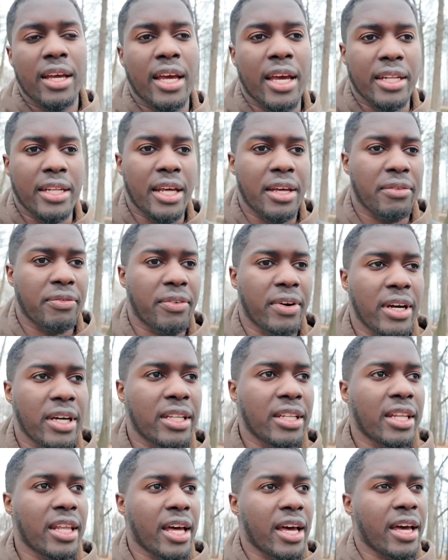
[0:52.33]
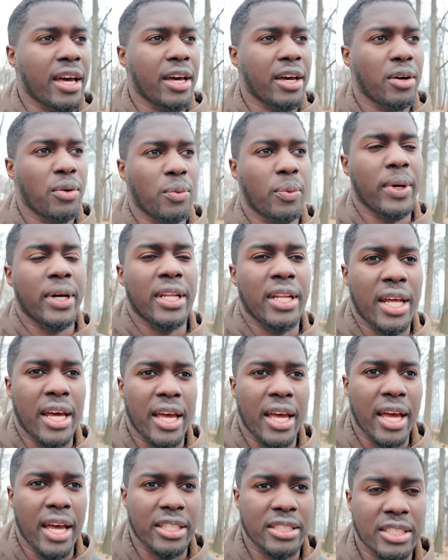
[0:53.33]
And I find that when
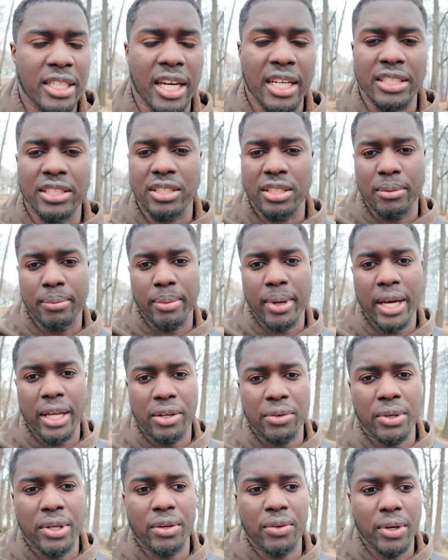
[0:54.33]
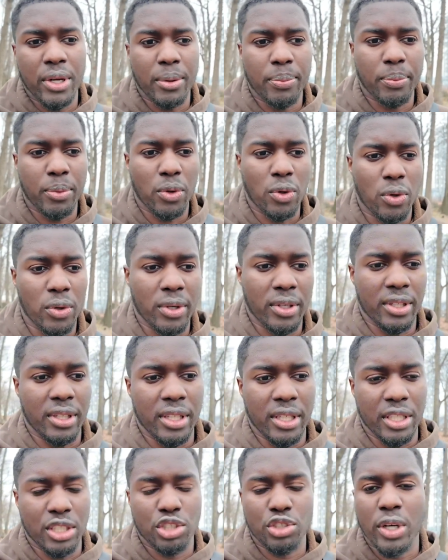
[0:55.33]
I attach the battery grip or
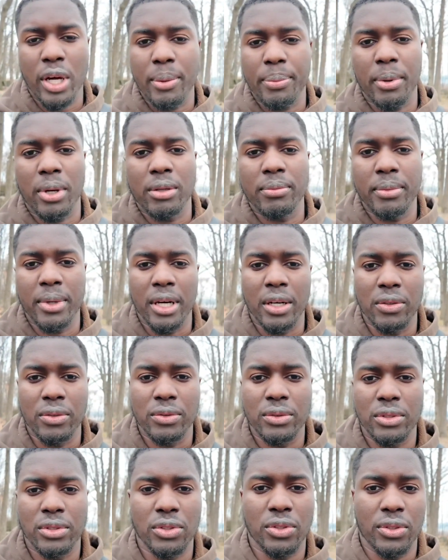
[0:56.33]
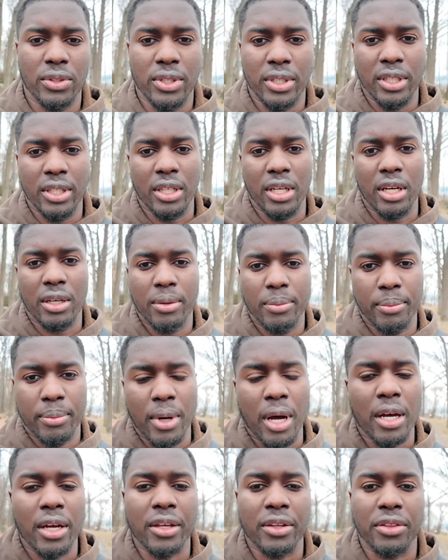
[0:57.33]
the tripod mount to the
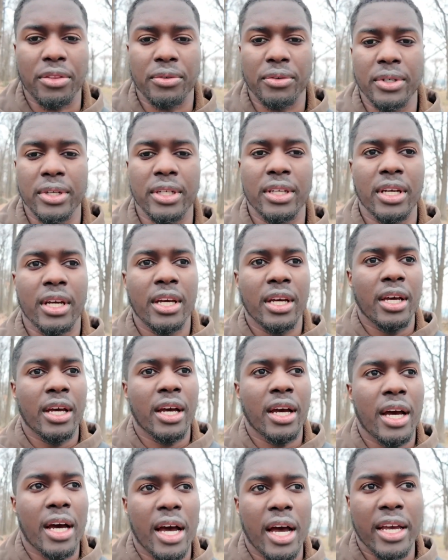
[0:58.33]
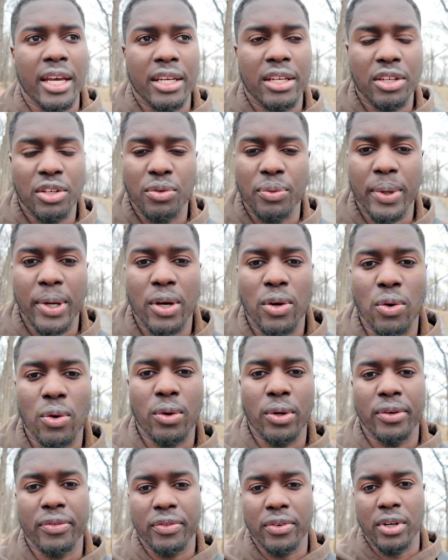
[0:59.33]
Pocket 3, I could
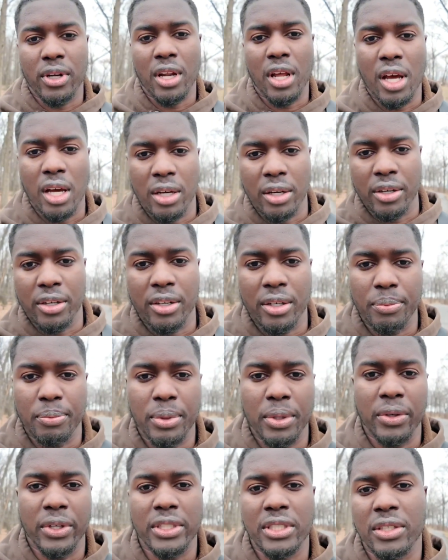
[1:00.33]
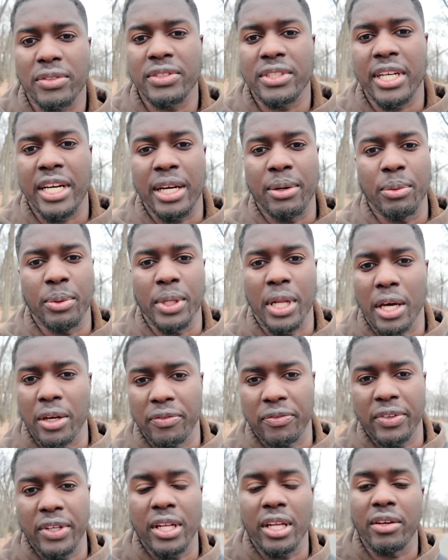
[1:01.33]
record for longer periods of time
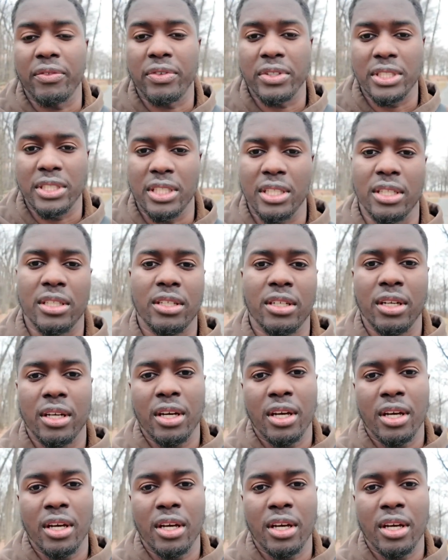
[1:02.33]
without feeling fatigued.